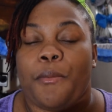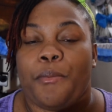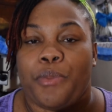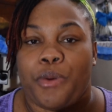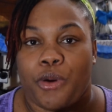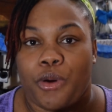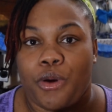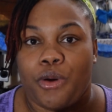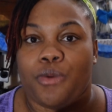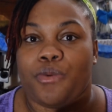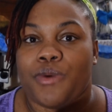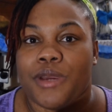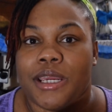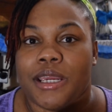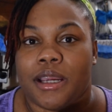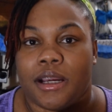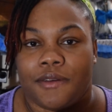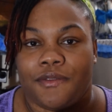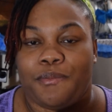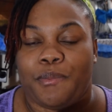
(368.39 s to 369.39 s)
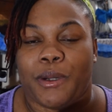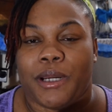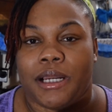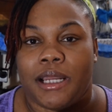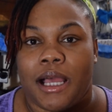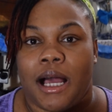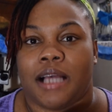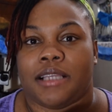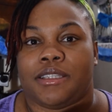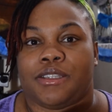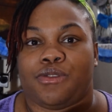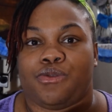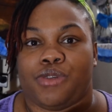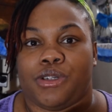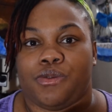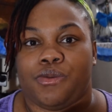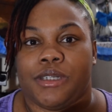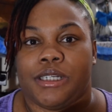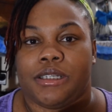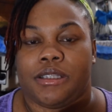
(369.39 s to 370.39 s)
per week for the last
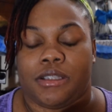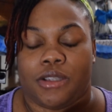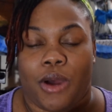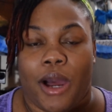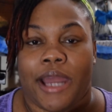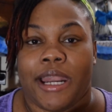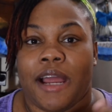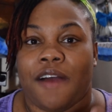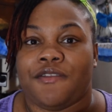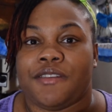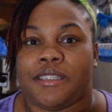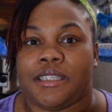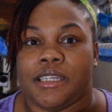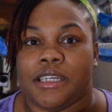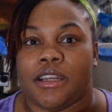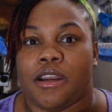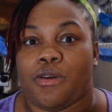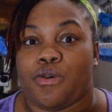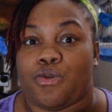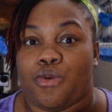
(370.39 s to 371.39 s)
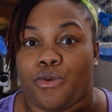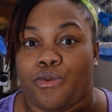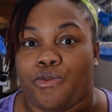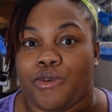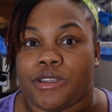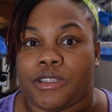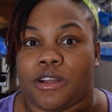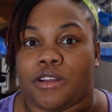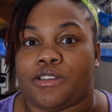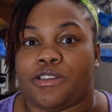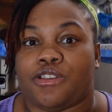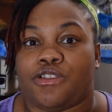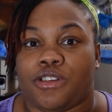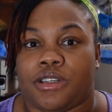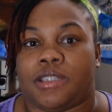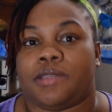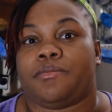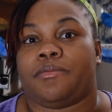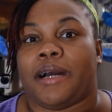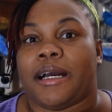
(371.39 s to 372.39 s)
3 weeks, and I've seen good results. So
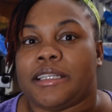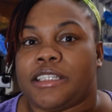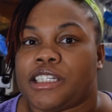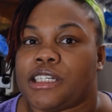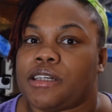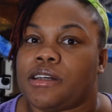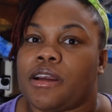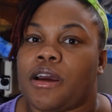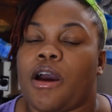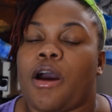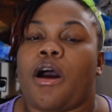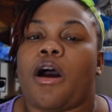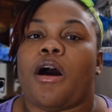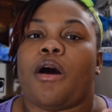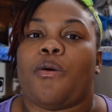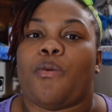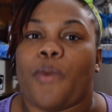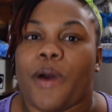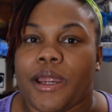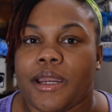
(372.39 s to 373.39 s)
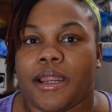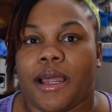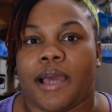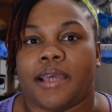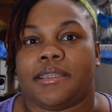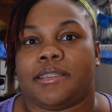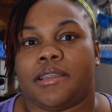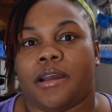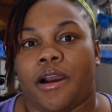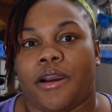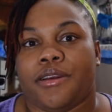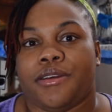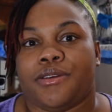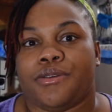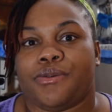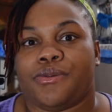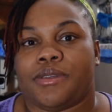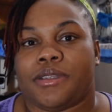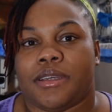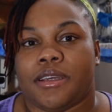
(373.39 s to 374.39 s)
just imagine when I start
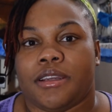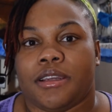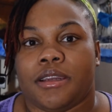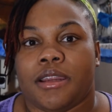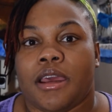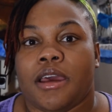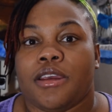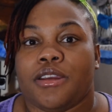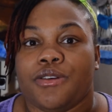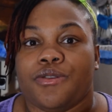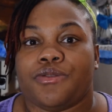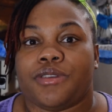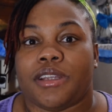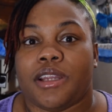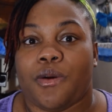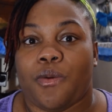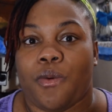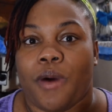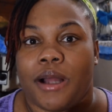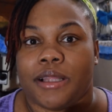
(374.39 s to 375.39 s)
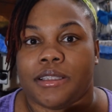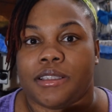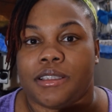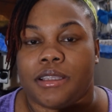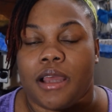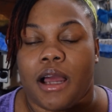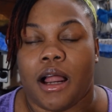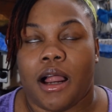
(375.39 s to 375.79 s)
using it once